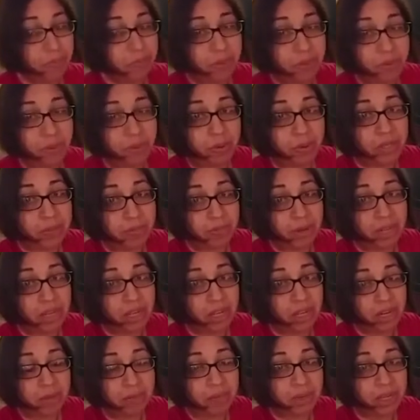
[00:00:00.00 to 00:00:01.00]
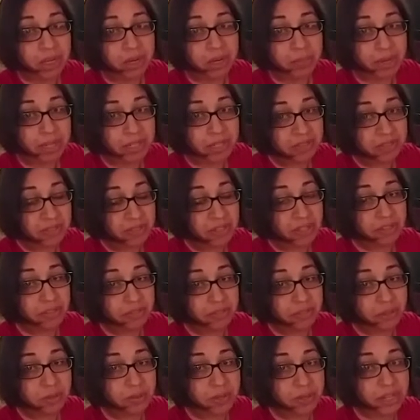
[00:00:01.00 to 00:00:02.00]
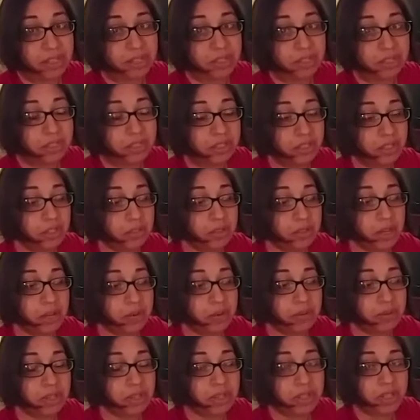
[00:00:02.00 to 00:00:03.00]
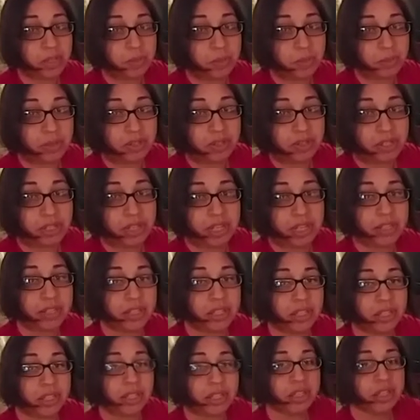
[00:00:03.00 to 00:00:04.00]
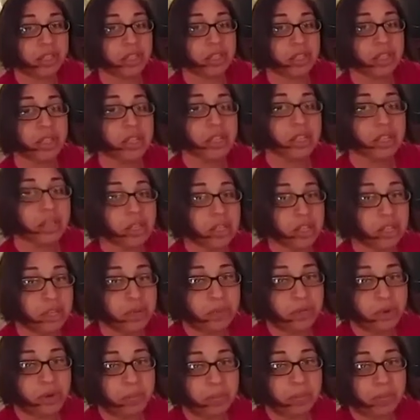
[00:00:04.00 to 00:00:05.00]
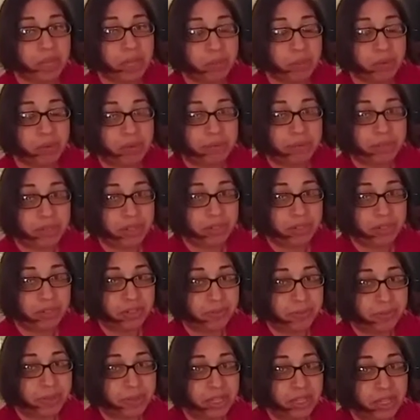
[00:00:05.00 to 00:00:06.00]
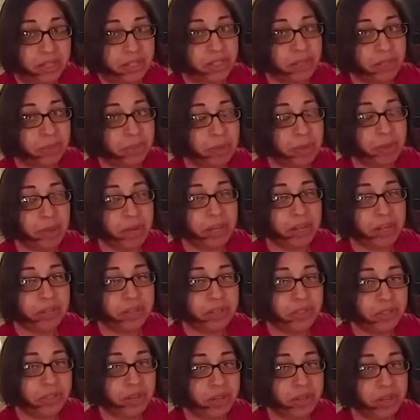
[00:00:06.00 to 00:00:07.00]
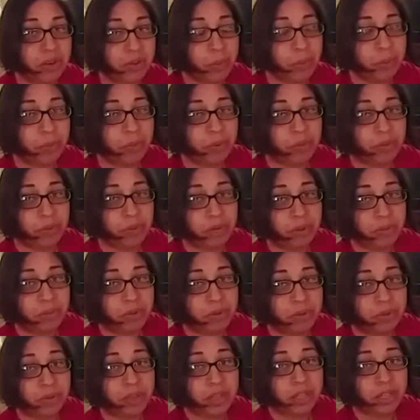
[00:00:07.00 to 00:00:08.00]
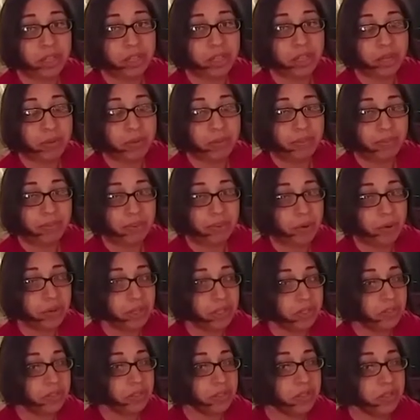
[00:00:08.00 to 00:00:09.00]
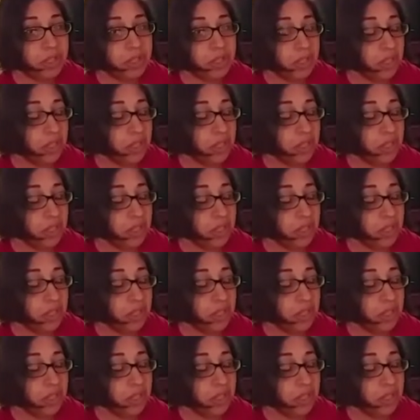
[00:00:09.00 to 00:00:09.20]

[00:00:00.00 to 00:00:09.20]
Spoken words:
it's probably going to be your best friend for a while, so I would suggest personalizing it. Normally I put pictures of my kids on my binder so I can remember what I'm doing and keep my focus.